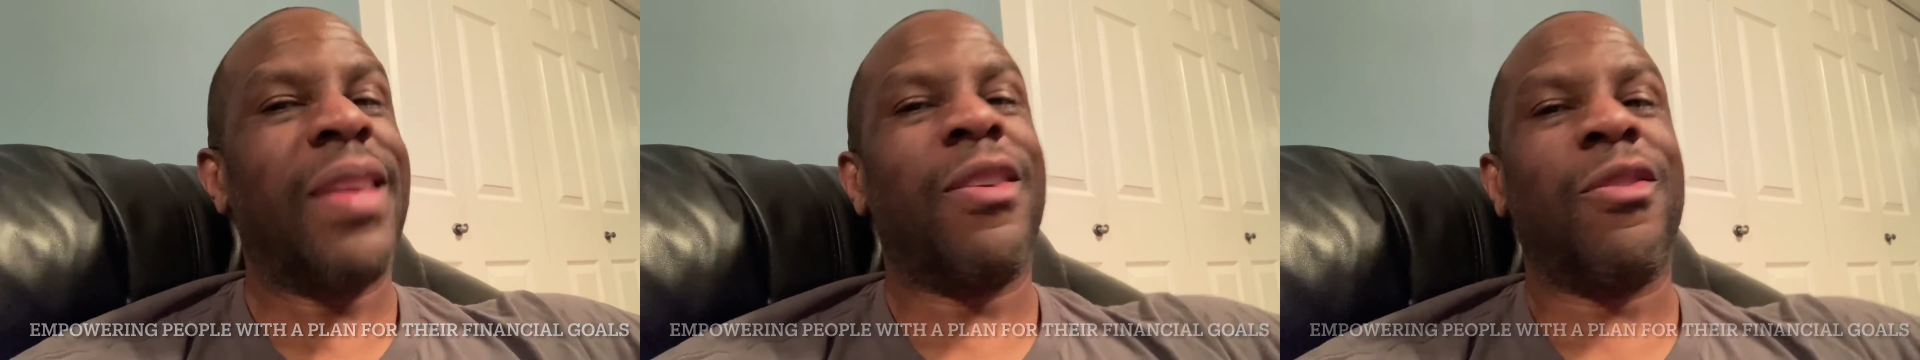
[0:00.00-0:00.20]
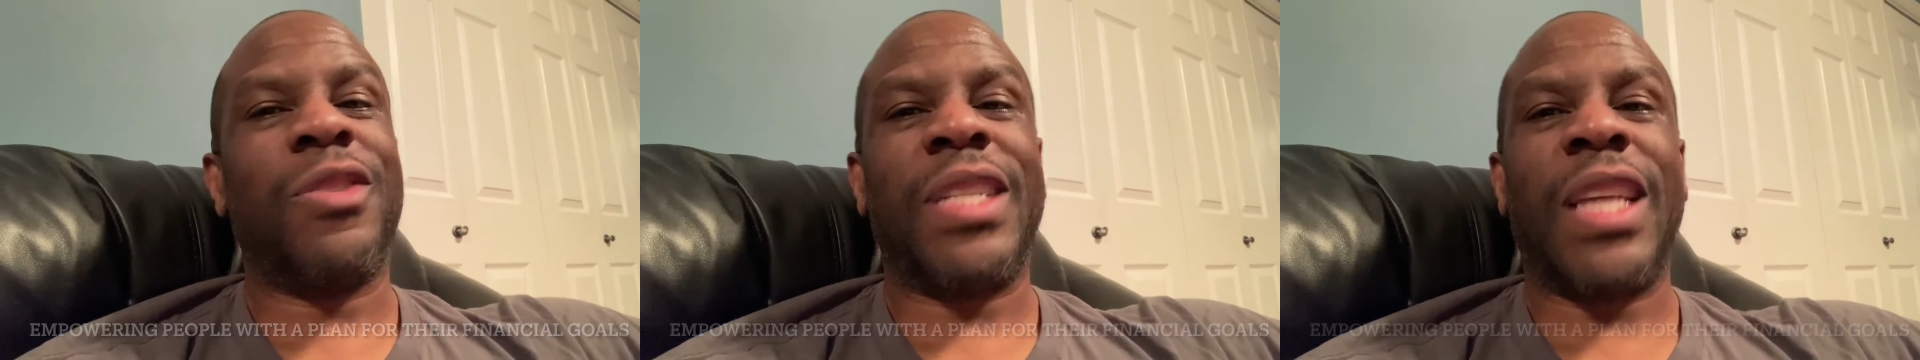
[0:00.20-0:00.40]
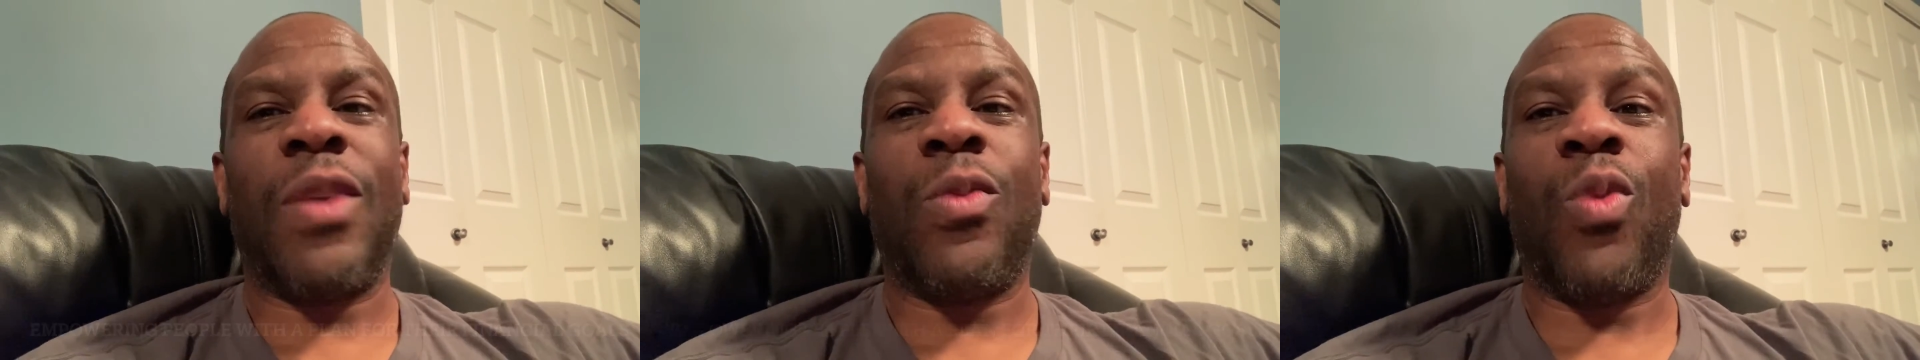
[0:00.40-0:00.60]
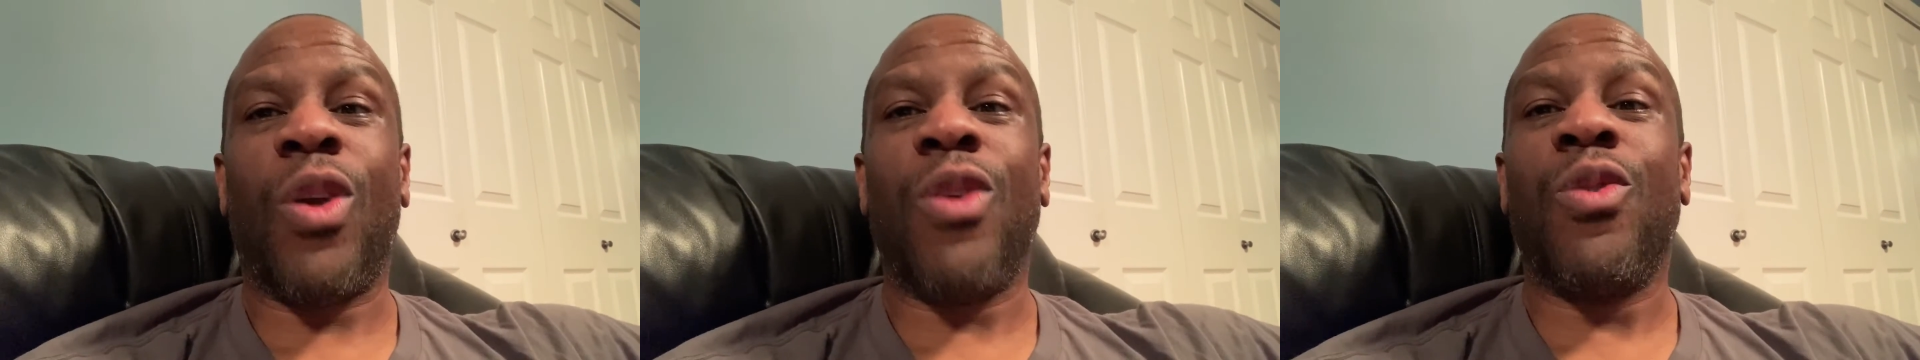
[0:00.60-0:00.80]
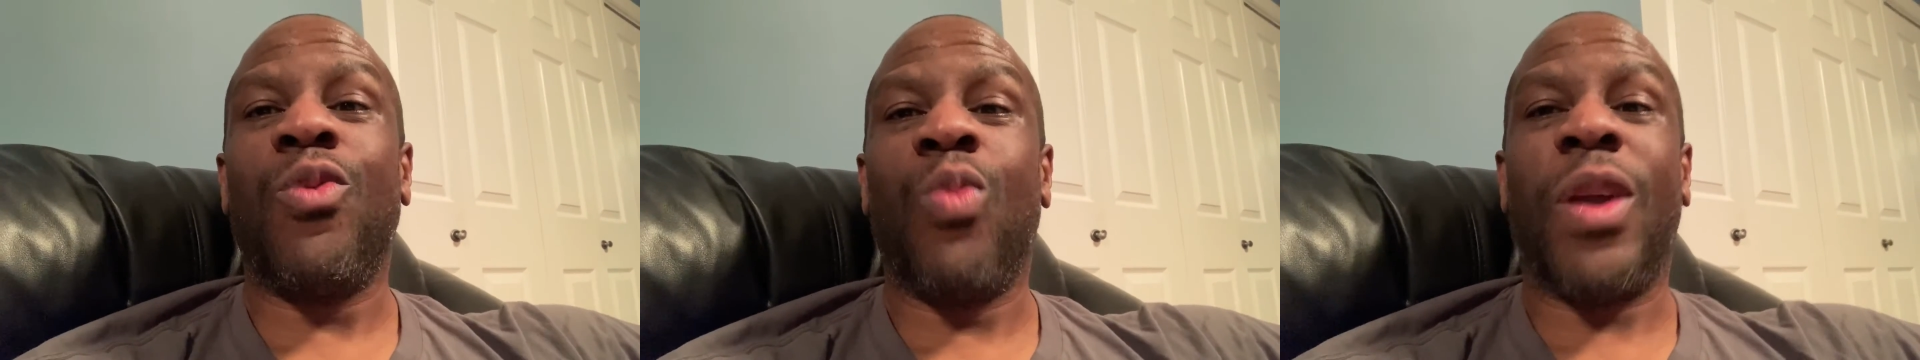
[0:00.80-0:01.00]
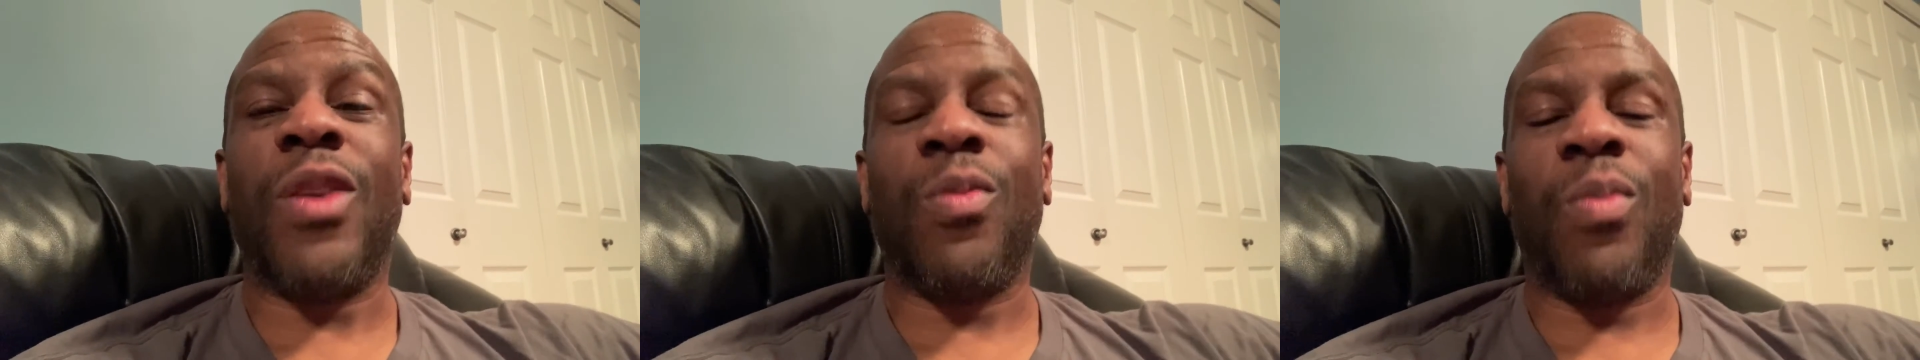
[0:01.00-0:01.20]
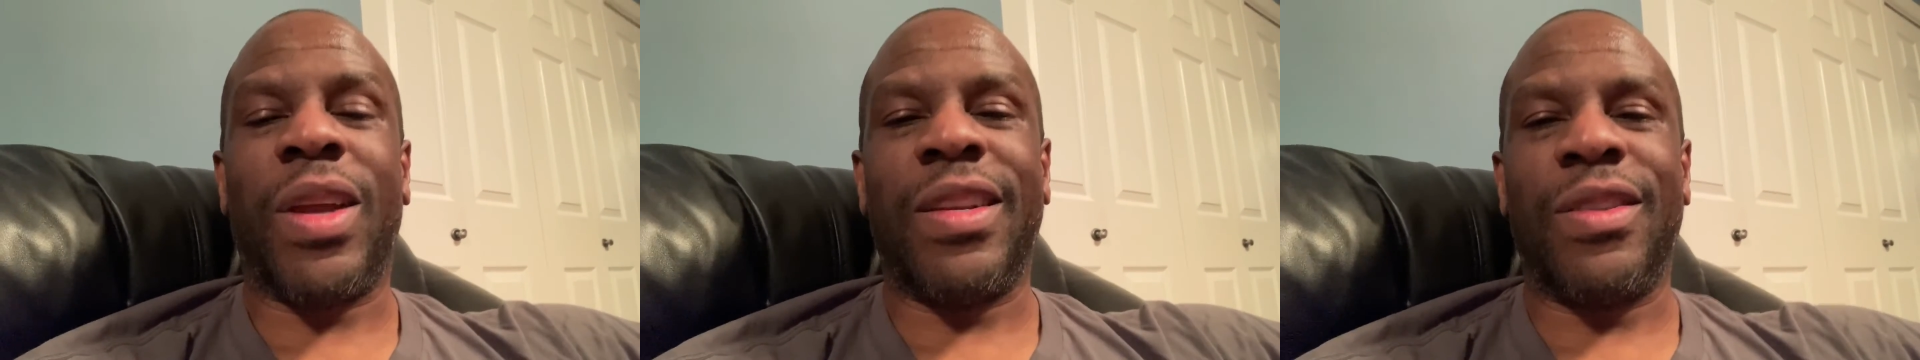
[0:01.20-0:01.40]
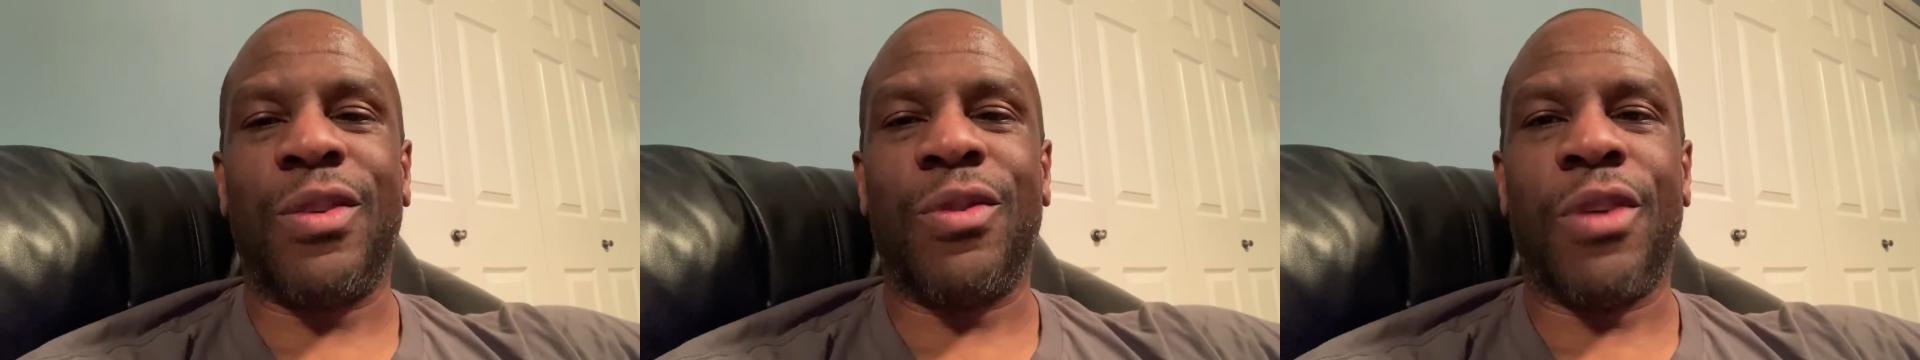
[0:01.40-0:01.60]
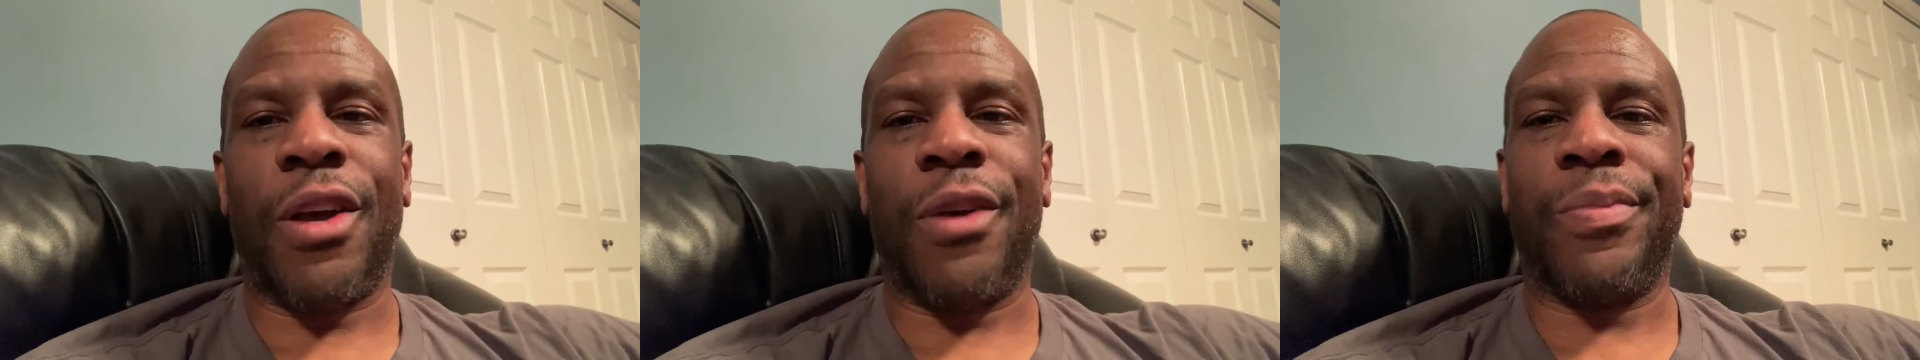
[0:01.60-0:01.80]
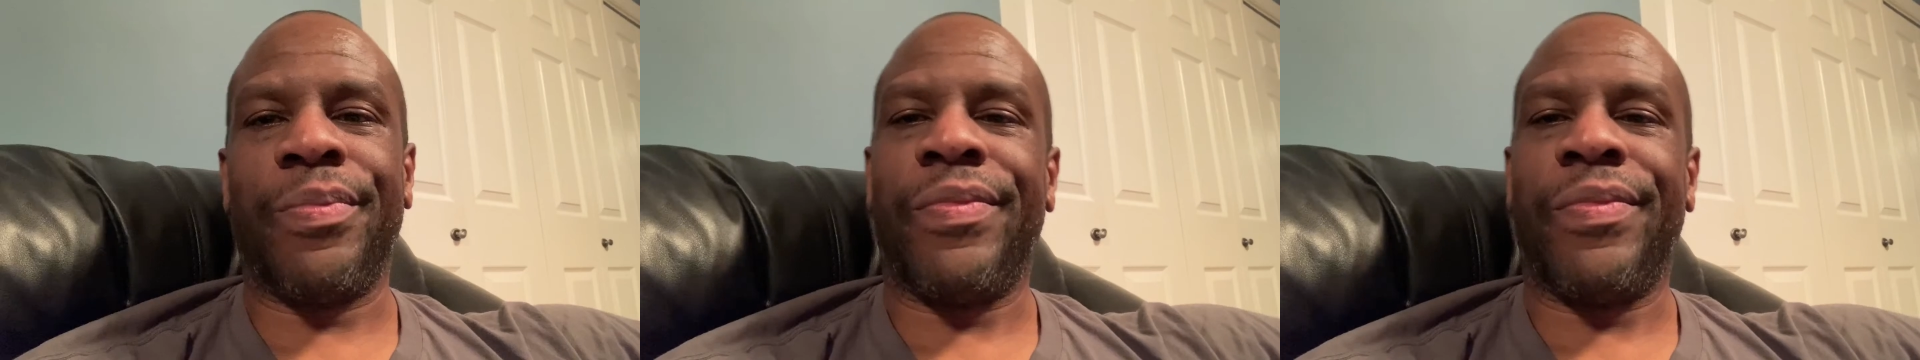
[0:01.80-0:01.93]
understand where you want your money to go.